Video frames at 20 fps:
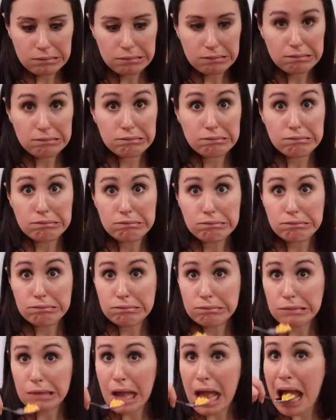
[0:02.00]
a mission to
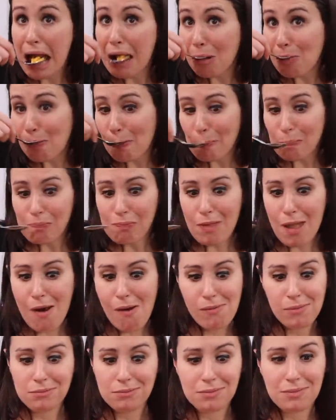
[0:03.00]
find the best
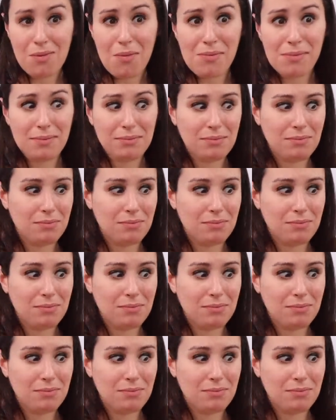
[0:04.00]
box mac and